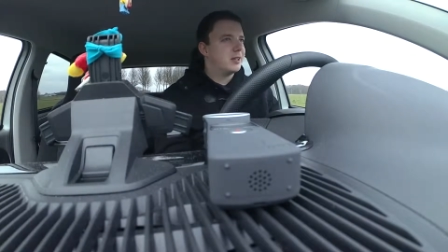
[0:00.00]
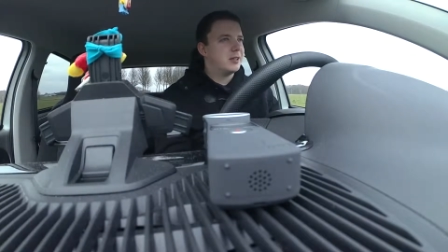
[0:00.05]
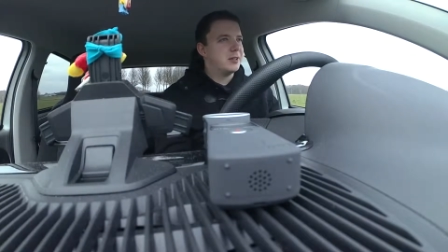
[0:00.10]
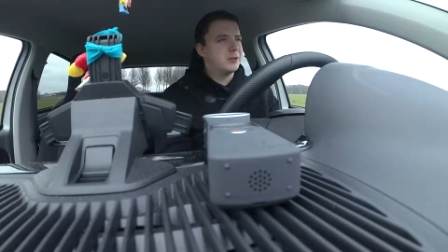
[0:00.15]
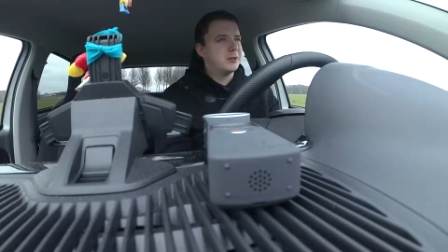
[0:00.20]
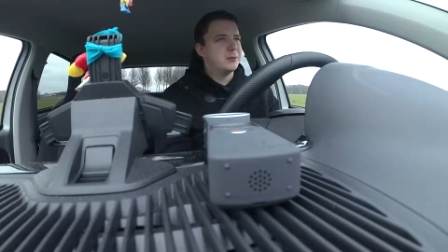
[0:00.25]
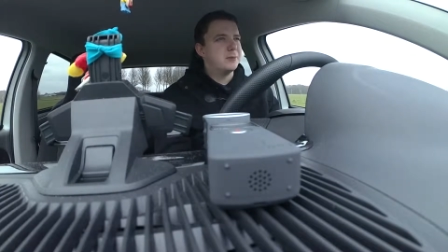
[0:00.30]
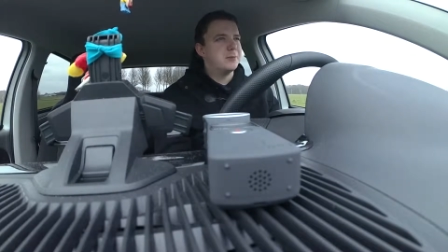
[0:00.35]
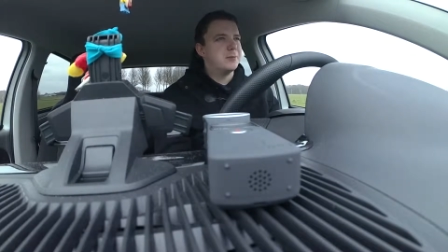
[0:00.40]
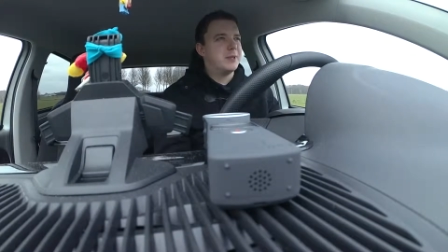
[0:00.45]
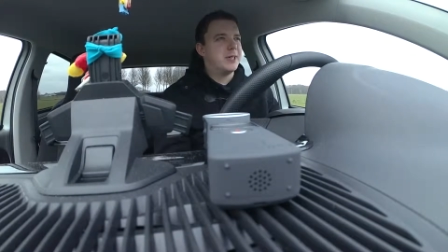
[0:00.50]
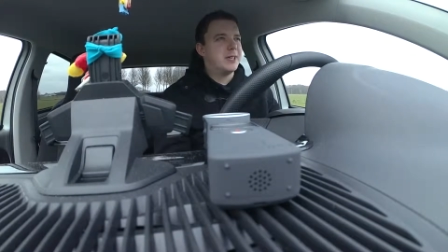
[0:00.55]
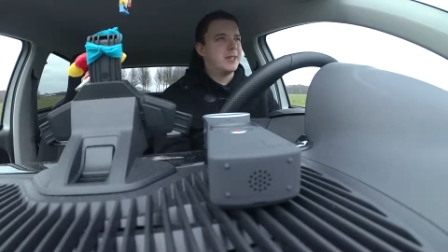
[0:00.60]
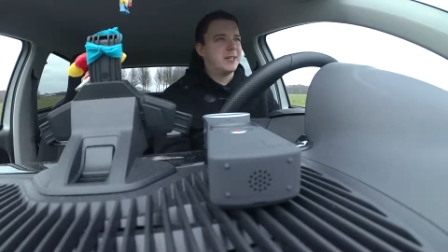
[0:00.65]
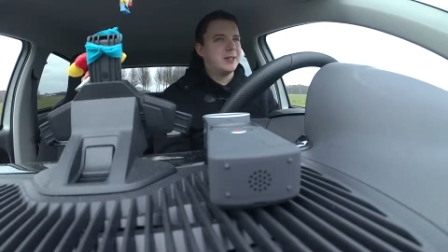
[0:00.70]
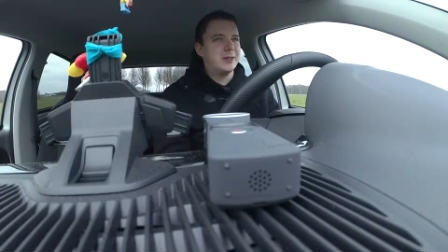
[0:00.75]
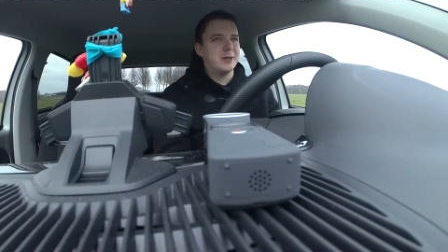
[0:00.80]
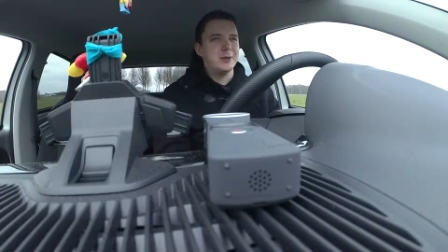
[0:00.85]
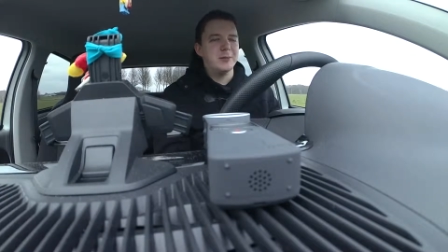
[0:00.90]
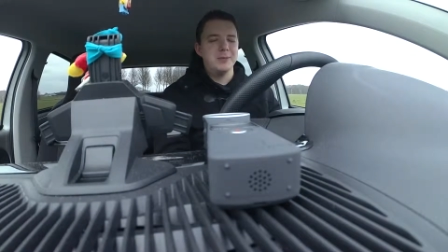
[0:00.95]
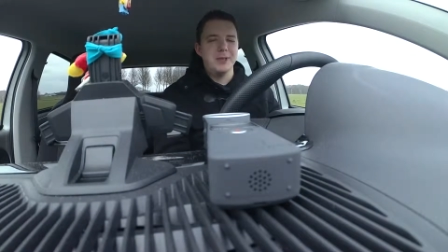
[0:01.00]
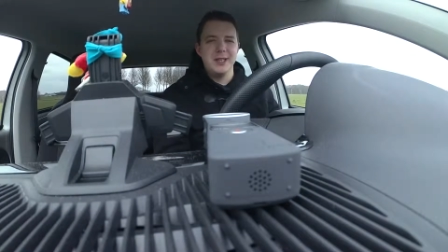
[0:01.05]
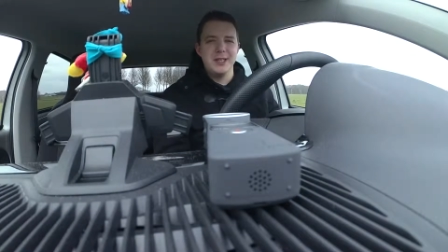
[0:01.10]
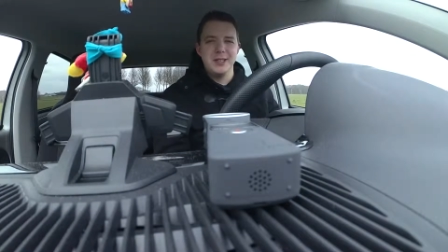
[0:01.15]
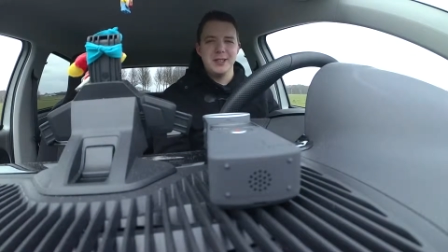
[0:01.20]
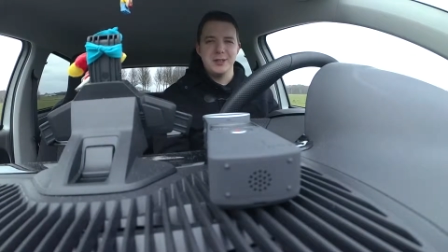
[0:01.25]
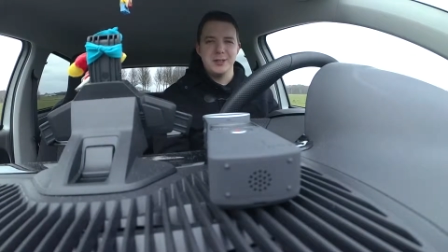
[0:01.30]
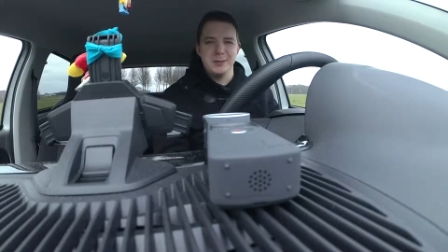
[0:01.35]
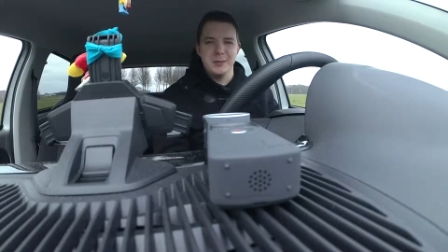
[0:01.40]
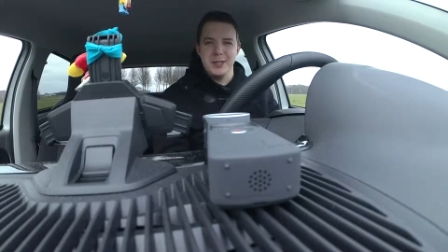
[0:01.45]
Oh man, oh
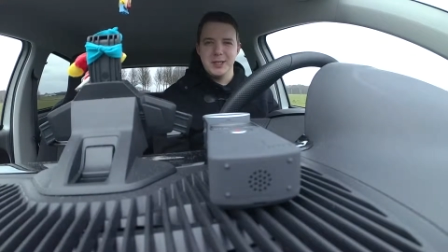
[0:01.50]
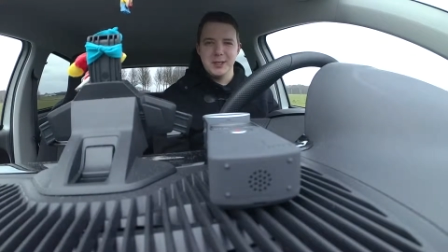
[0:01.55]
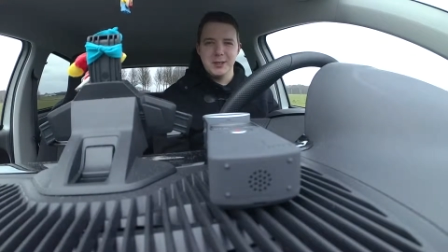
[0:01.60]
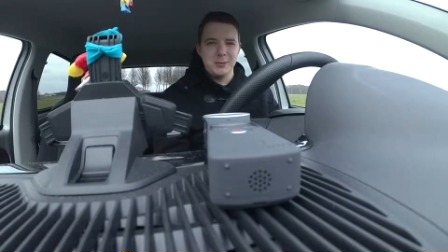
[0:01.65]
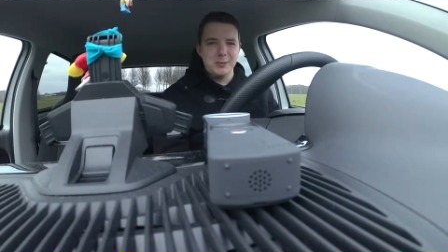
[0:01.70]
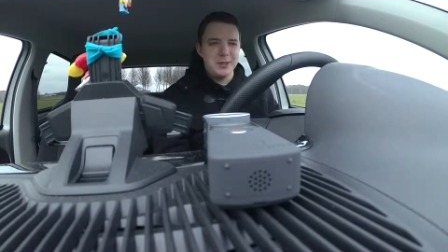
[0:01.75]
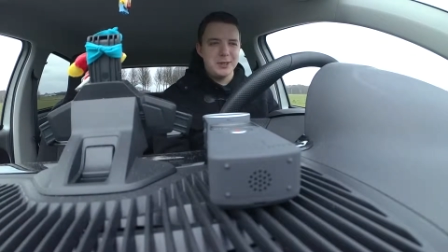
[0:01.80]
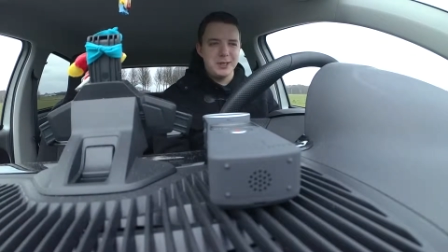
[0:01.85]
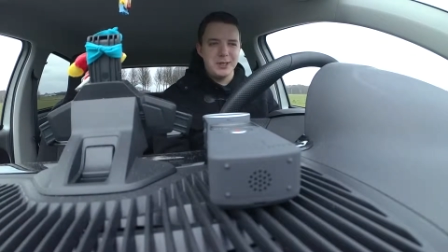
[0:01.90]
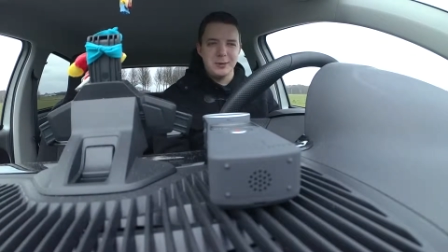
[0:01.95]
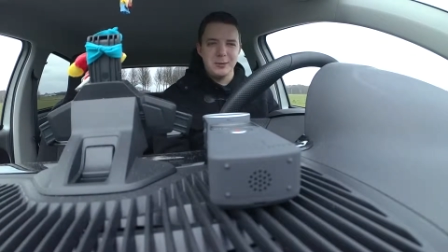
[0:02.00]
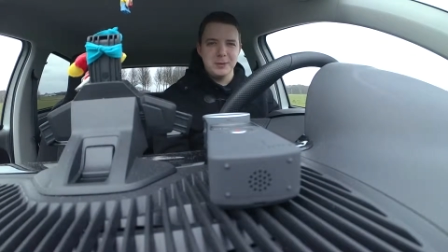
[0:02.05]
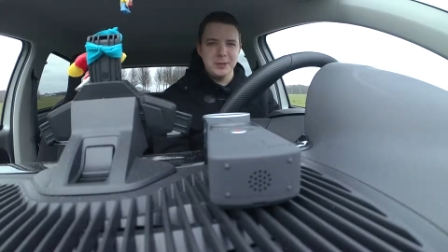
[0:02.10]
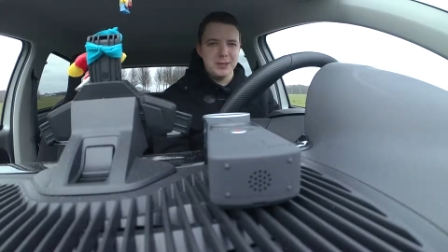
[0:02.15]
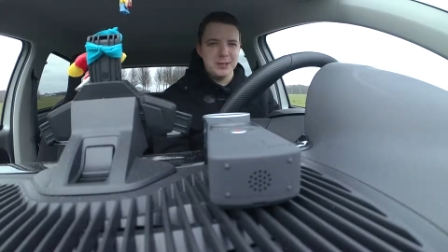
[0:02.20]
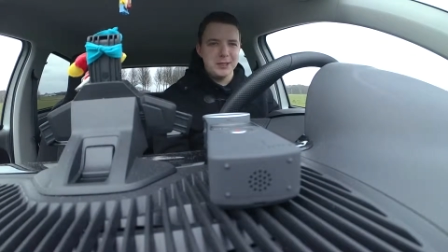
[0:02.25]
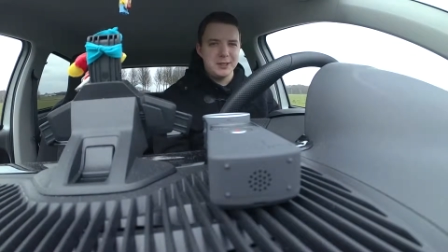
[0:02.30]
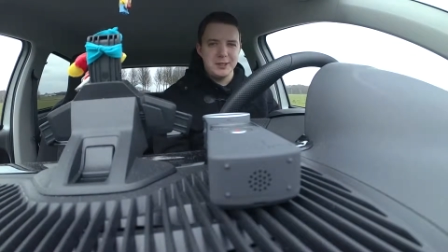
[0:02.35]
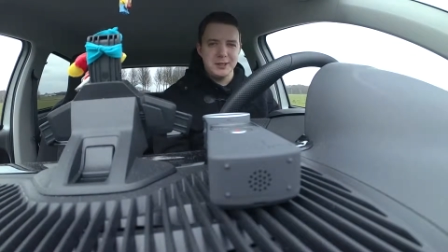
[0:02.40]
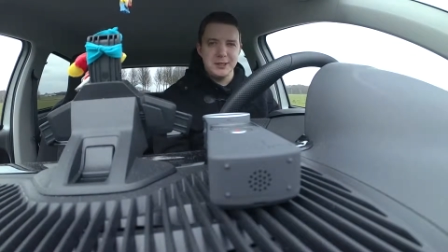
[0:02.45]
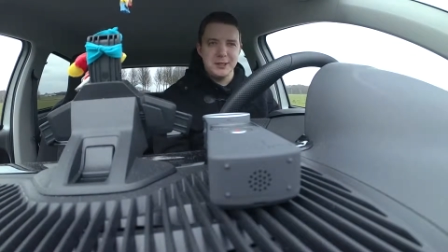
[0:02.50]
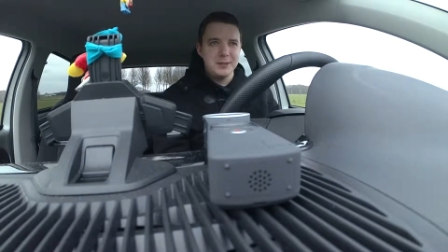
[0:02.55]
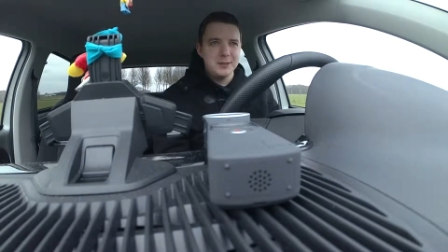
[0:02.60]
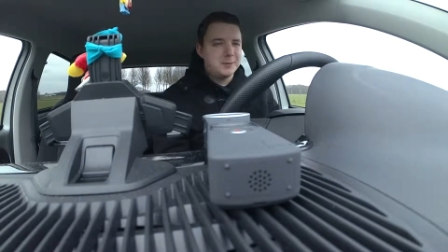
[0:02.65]
man, oh man, oh man, oh man.